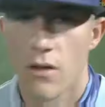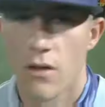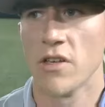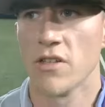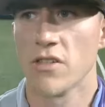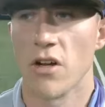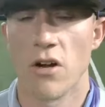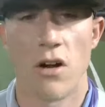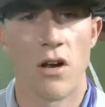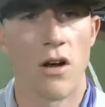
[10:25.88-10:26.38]
We
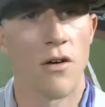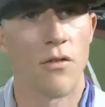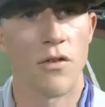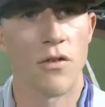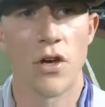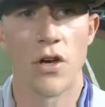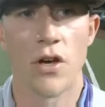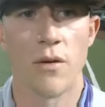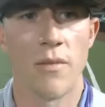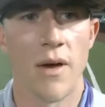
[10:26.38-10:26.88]
started off
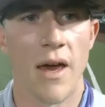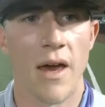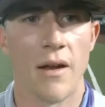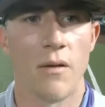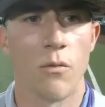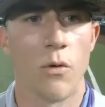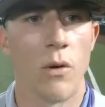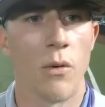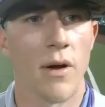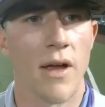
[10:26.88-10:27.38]
good,
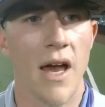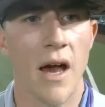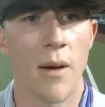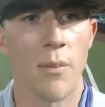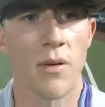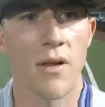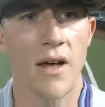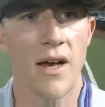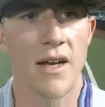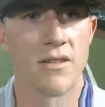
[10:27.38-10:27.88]
man. We were
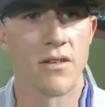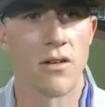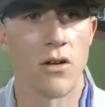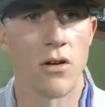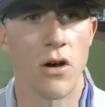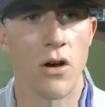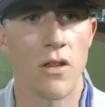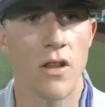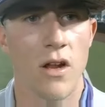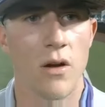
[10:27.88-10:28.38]
capitalizing on
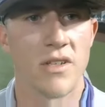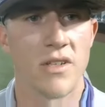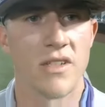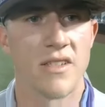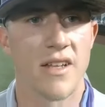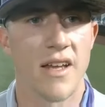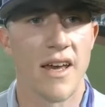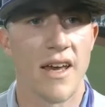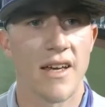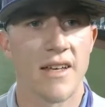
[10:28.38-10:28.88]
all their
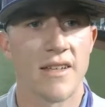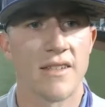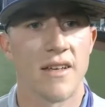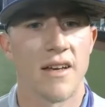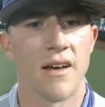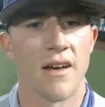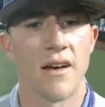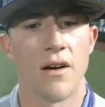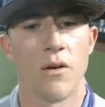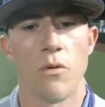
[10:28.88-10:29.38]
mistakes.
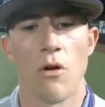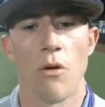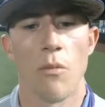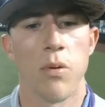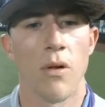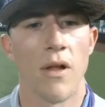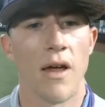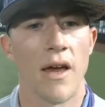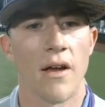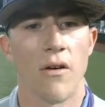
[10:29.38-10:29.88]
We were
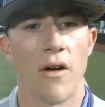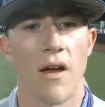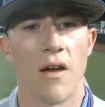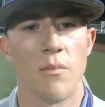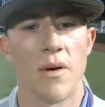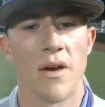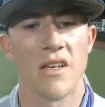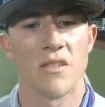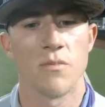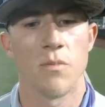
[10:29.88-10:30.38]
playing great
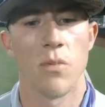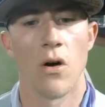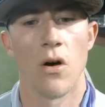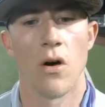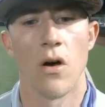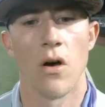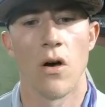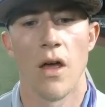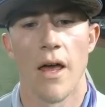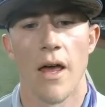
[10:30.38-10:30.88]

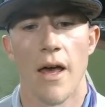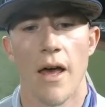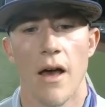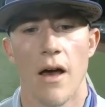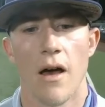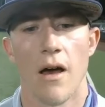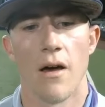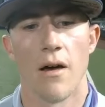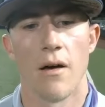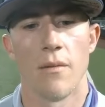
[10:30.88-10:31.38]
baseball,
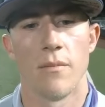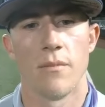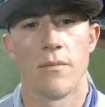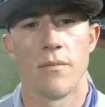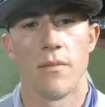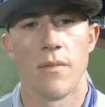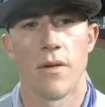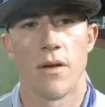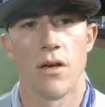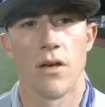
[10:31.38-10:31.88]
you
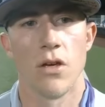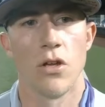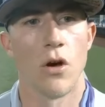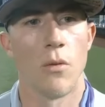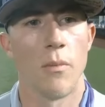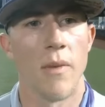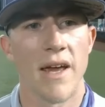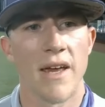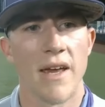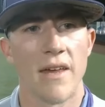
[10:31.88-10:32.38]
know,
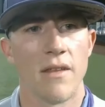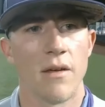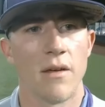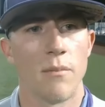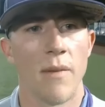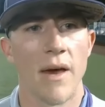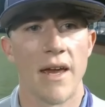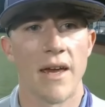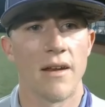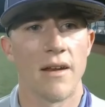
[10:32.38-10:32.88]
making
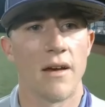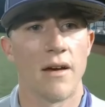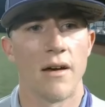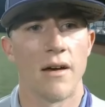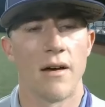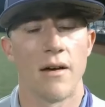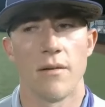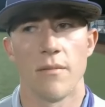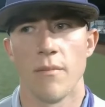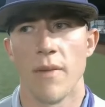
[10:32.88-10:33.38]

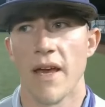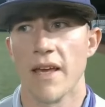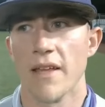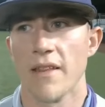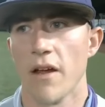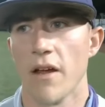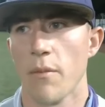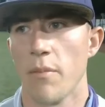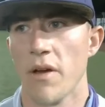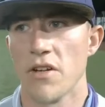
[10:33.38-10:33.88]

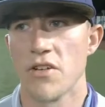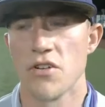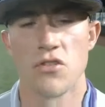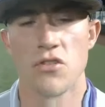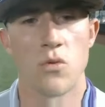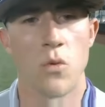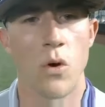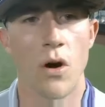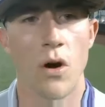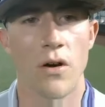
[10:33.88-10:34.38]
their
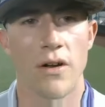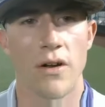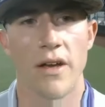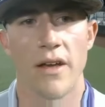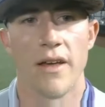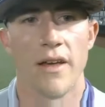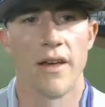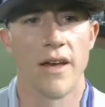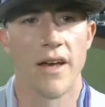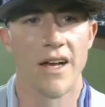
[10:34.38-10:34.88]
pitchers work.
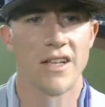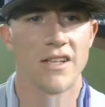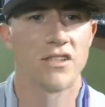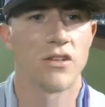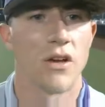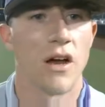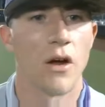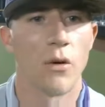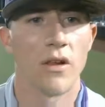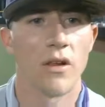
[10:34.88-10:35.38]
And so
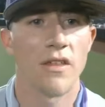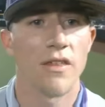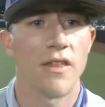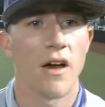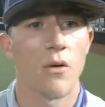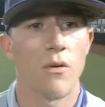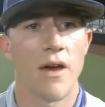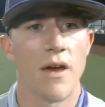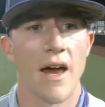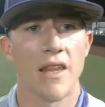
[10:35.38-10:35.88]
I really
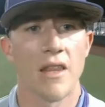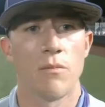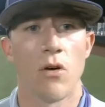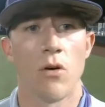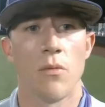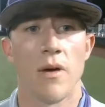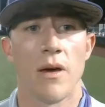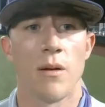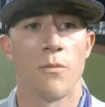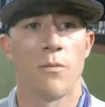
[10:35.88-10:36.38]
thought we had the
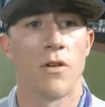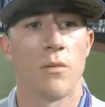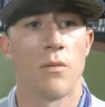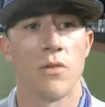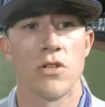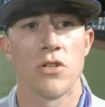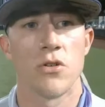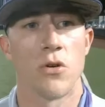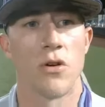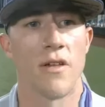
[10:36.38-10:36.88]
momentum for the
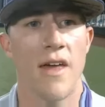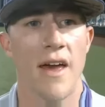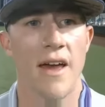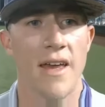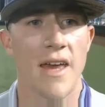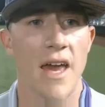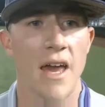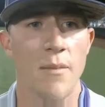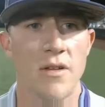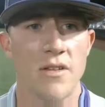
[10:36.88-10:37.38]
majority of that
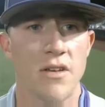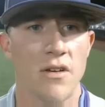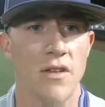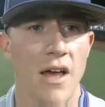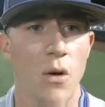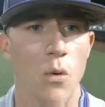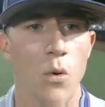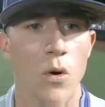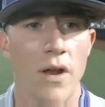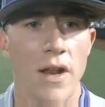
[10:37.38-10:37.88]
game until
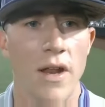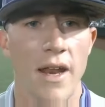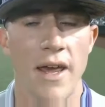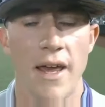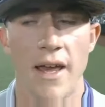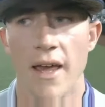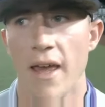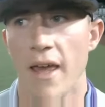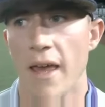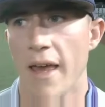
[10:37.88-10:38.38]
that one inning.